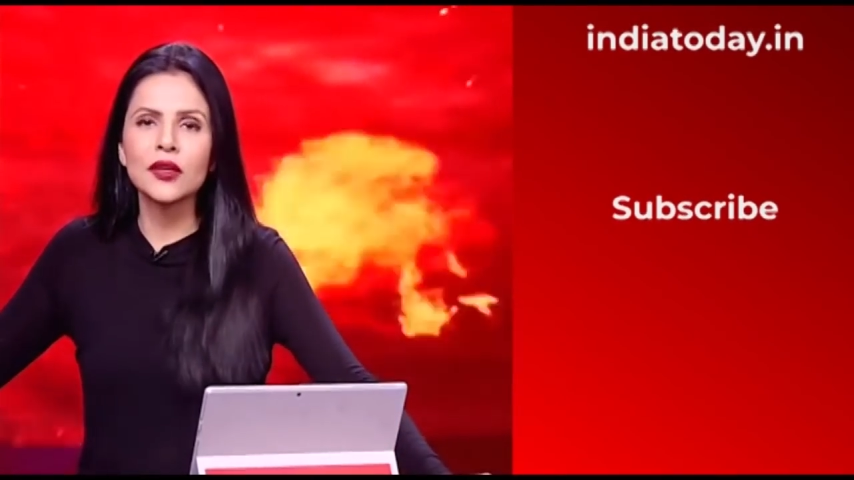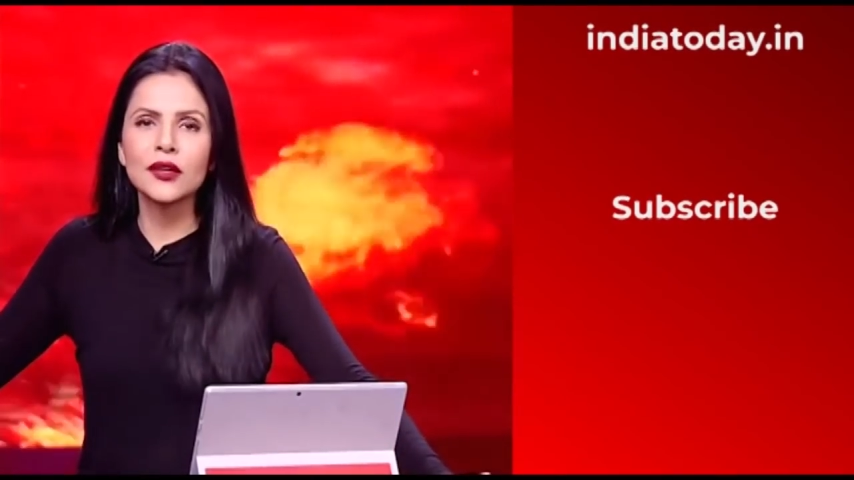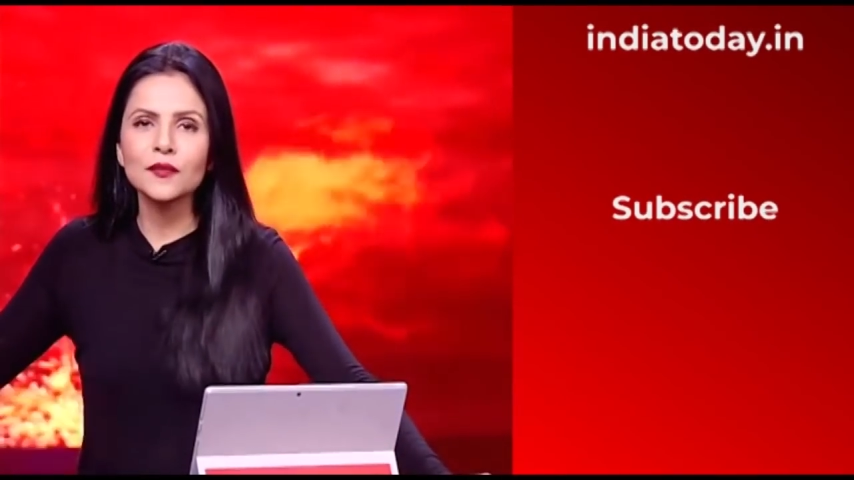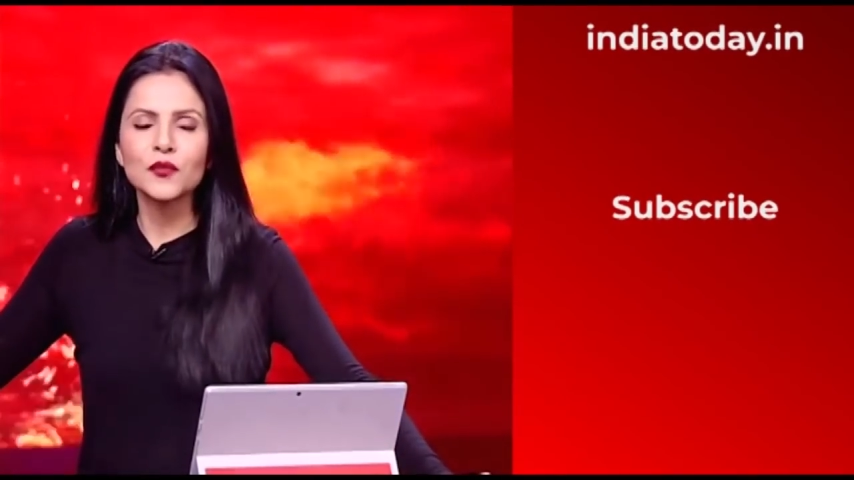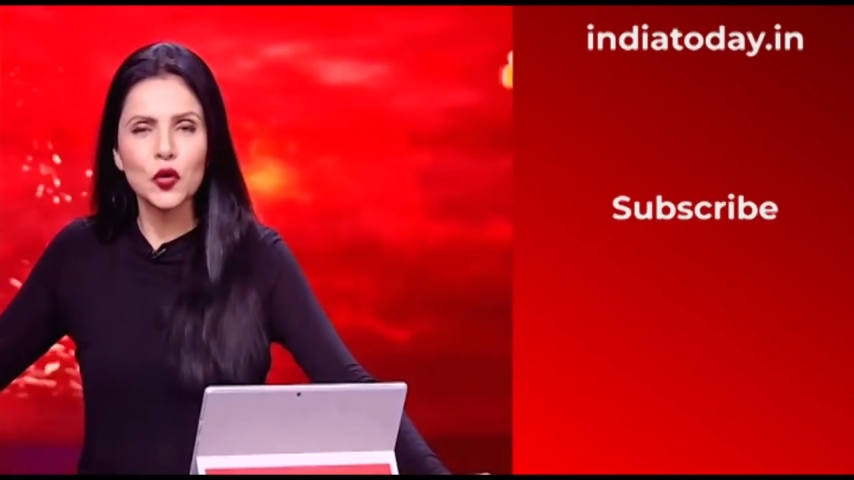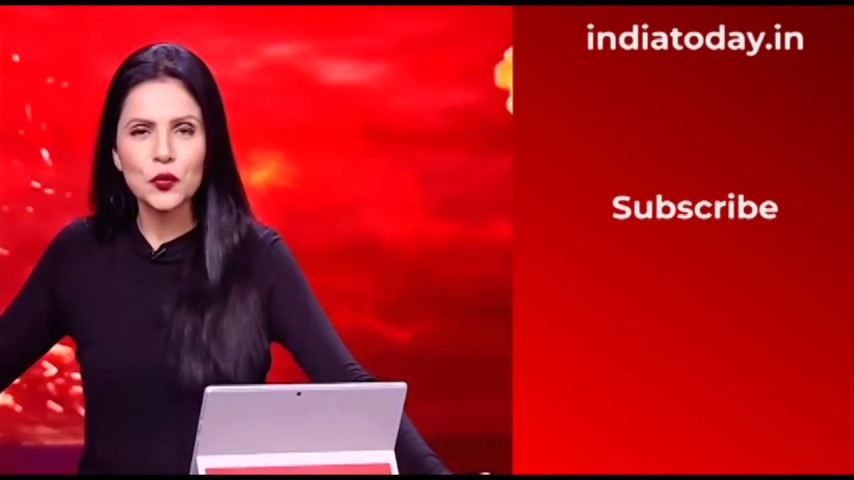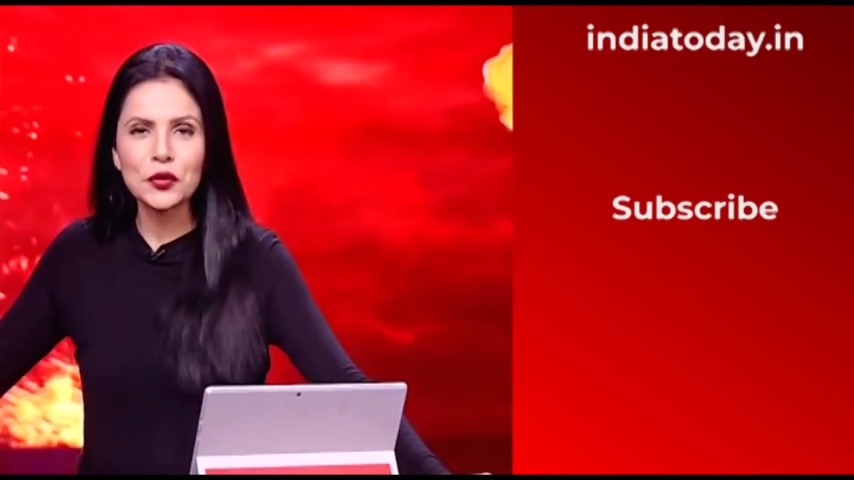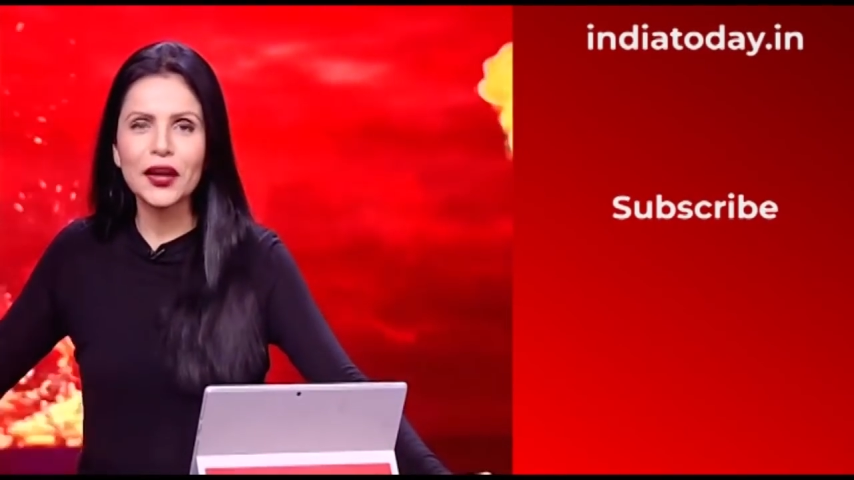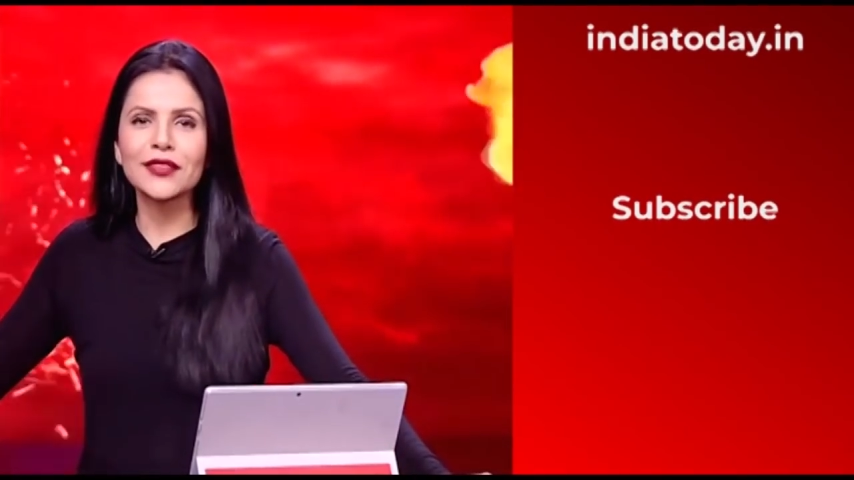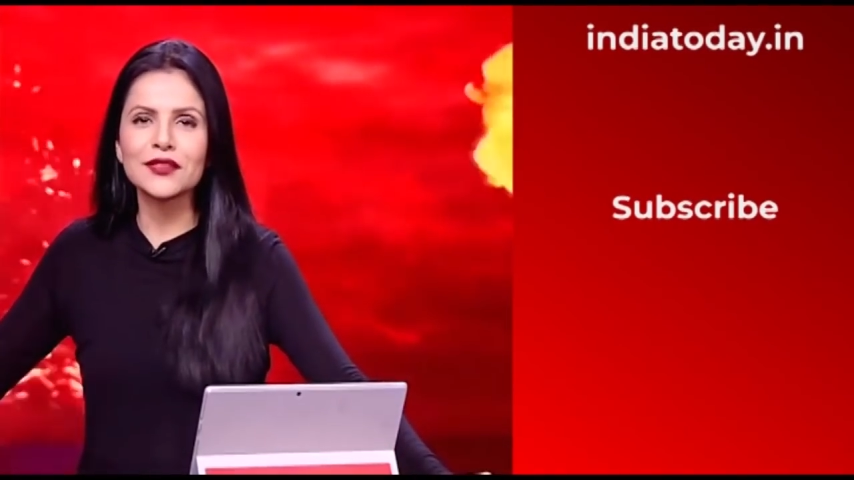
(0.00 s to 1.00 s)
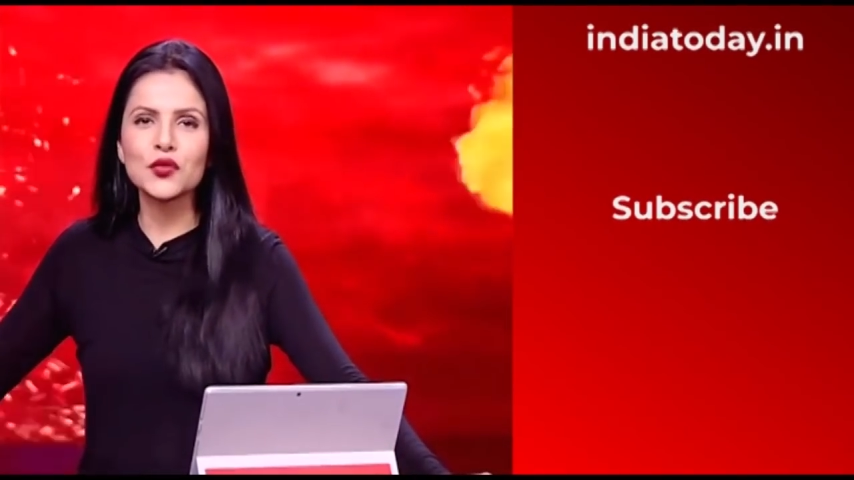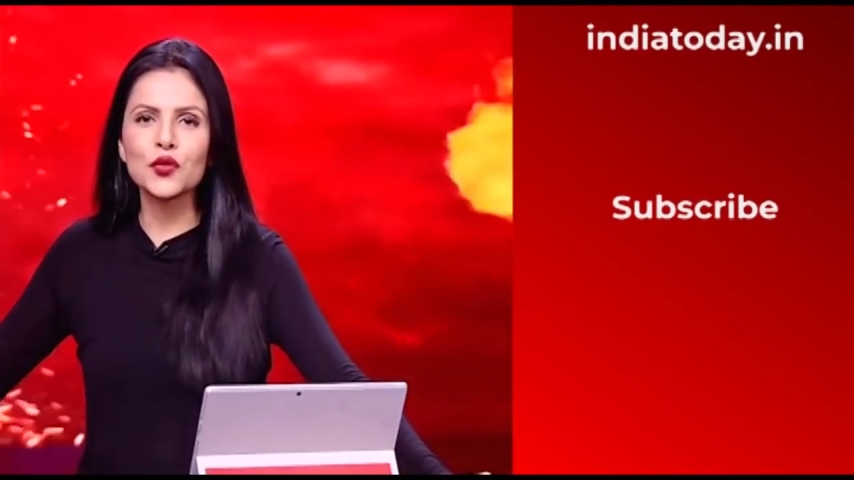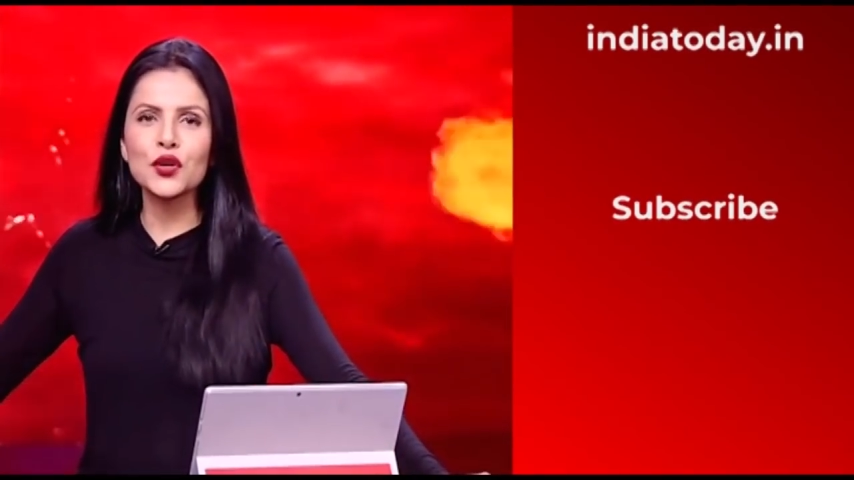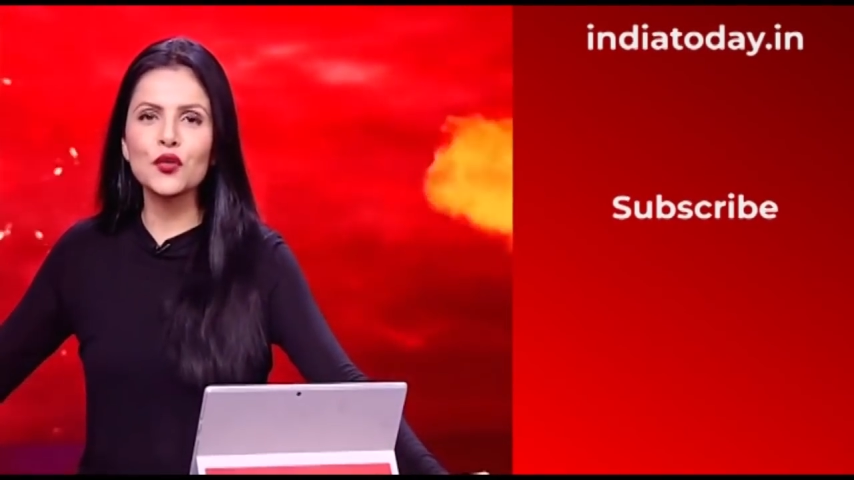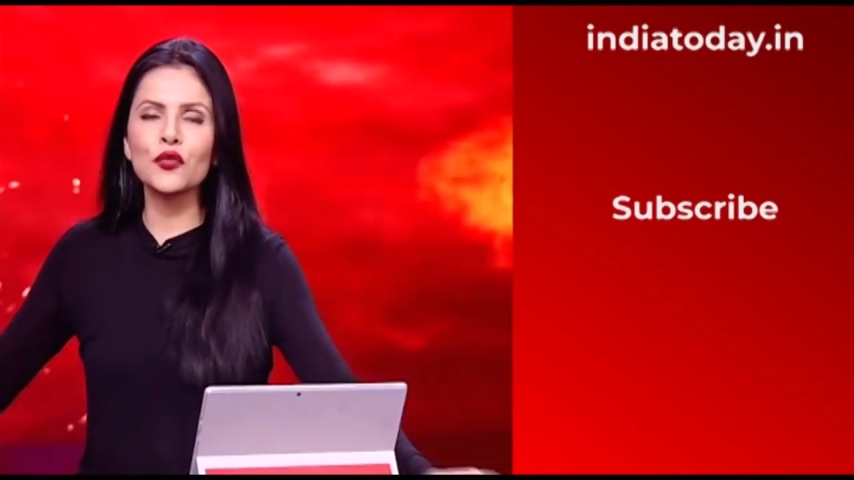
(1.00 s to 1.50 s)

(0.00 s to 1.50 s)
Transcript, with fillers: here. Hope you like this video.